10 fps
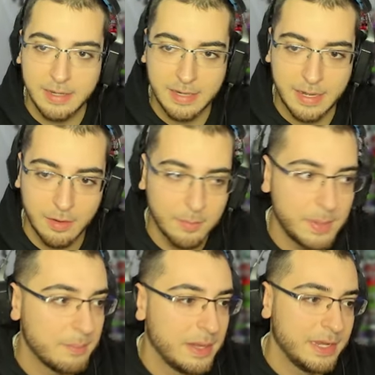I need to get out of the
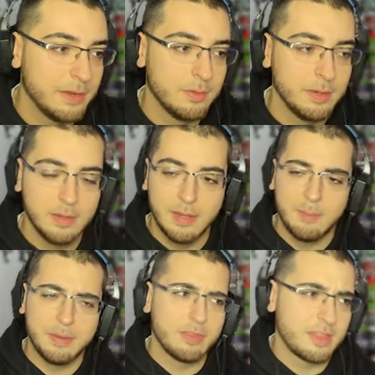main menu. I'm
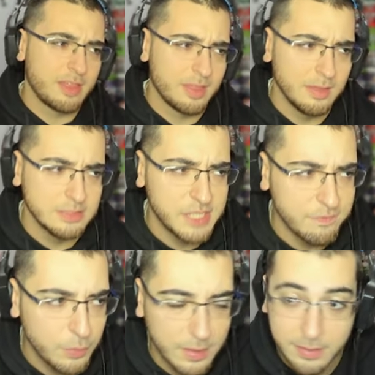going to use this as a little
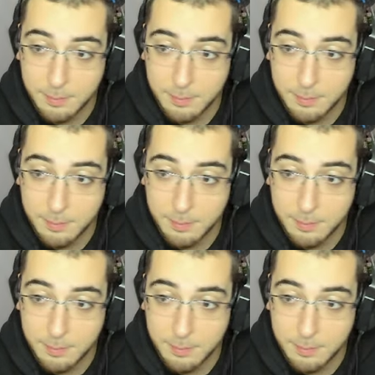G Fuel